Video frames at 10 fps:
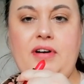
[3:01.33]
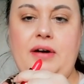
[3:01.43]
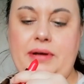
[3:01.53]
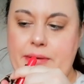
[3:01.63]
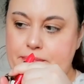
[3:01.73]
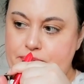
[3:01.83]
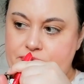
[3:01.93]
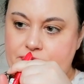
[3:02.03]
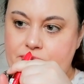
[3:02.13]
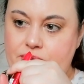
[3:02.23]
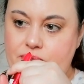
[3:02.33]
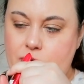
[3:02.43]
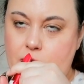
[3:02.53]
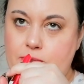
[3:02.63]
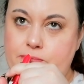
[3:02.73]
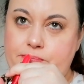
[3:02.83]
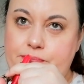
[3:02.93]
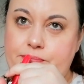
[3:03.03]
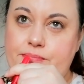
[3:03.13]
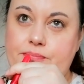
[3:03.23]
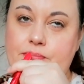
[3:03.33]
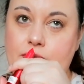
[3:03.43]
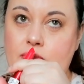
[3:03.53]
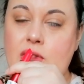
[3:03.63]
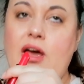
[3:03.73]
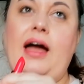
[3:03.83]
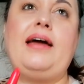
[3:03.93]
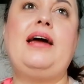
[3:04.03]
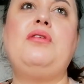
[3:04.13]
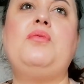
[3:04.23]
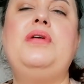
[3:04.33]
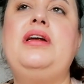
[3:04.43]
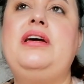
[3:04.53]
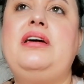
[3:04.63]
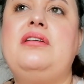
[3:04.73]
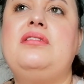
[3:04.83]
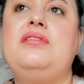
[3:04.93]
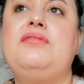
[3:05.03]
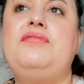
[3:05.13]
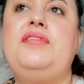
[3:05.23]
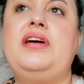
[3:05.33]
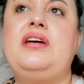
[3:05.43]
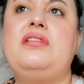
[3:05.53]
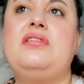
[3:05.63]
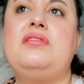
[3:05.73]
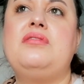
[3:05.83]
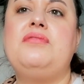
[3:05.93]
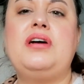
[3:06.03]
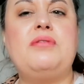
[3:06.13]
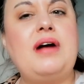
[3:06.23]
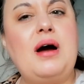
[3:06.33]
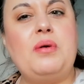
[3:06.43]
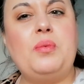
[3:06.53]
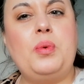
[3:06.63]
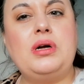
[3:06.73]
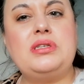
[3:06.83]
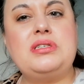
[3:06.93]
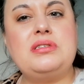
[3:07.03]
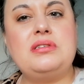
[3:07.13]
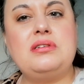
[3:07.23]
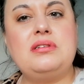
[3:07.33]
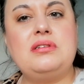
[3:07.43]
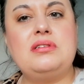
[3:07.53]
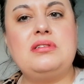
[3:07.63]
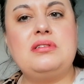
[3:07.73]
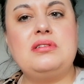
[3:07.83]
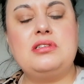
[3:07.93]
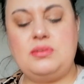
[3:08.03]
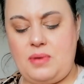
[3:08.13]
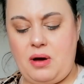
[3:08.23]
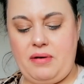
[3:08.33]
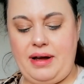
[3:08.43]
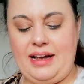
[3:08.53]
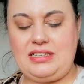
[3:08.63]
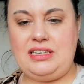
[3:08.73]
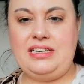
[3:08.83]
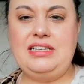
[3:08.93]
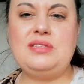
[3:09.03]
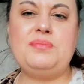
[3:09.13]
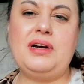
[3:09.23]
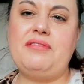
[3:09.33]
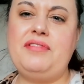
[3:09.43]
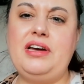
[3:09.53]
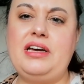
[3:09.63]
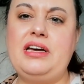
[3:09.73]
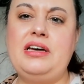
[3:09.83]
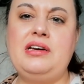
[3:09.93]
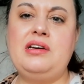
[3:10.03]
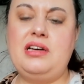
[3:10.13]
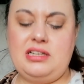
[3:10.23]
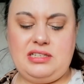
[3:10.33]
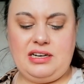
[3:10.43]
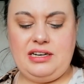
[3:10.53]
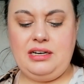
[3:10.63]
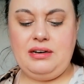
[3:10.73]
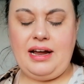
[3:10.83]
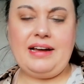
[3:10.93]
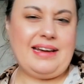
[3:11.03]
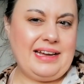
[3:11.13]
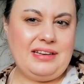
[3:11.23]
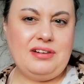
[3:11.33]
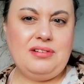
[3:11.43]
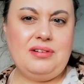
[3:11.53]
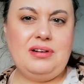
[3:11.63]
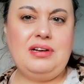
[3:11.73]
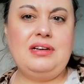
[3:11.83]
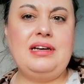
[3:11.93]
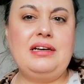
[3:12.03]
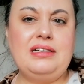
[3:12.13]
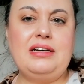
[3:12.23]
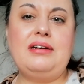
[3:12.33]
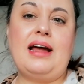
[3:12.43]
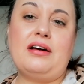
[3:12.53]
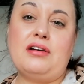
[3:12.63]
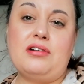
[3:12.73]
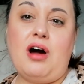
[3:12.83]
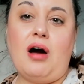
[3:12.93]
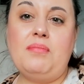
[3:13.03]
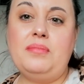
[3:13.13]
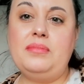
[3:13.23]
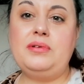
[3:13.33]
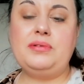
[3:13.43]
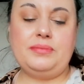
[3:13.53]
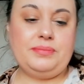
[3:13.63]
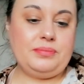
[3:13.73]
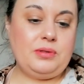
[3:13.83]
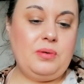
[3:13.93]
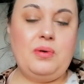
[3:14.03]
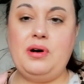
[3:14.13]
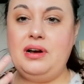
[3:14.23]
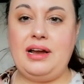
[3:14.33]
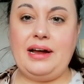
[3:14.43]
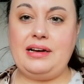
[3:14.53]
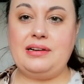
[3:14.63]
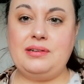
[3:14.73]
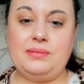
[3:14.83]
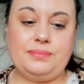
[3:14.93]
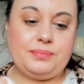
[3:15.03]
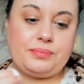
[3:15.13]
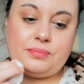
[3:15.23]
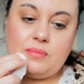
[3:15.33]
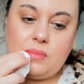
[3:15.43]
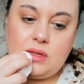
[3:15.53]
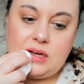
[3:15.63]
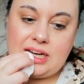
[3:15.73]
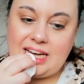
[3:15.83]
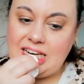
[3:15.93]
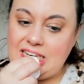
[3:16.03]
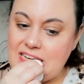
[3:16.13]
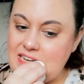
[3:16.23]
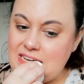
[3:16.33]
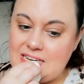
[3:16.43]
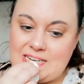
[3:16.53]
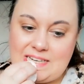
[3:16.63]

Very, I cannot really figure out what the smell actually is, but I think it's a little like kinder, a little like gum or like candy,